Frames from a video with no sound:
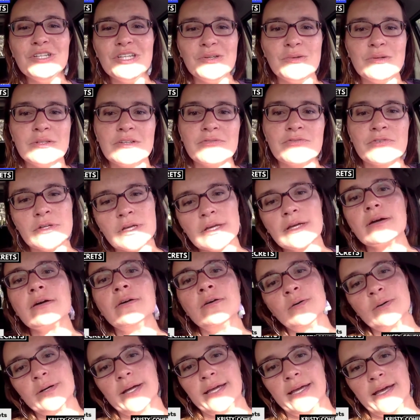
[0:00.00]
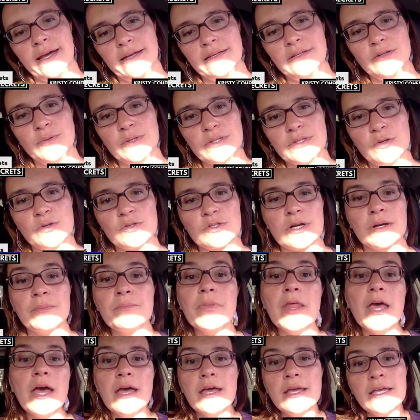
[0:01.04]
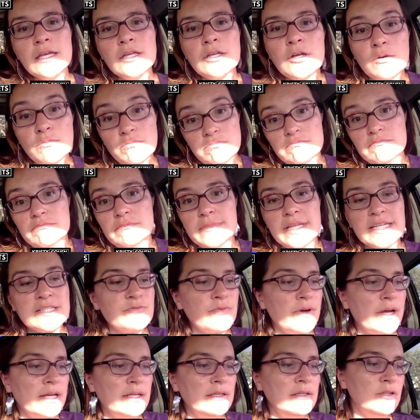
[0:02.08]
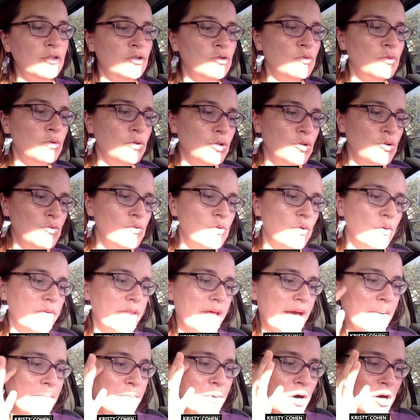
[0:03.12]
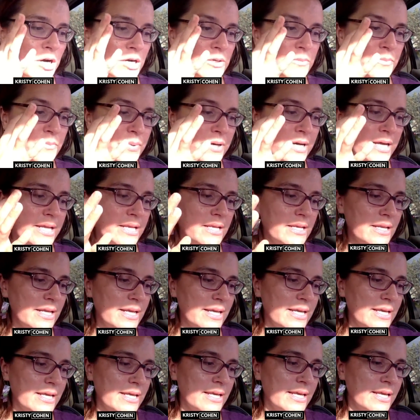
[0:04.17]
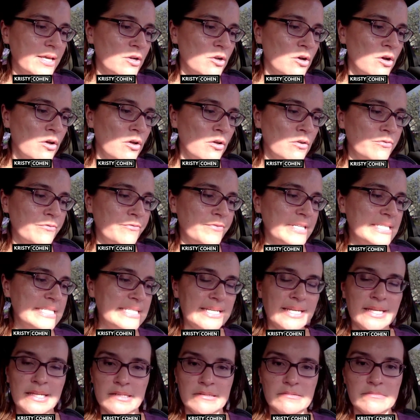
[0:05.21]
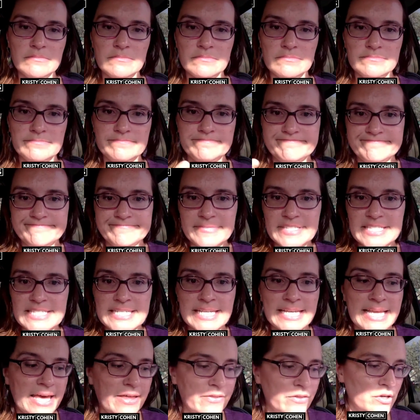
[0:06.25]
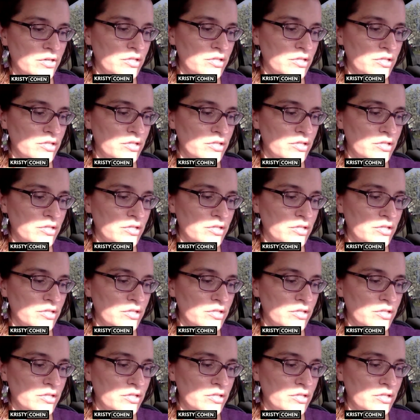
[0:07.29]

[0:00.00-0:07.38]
And if you're like, oh, okay, yeah, I know what those are, that's fine. You know that part, but it all fits in together.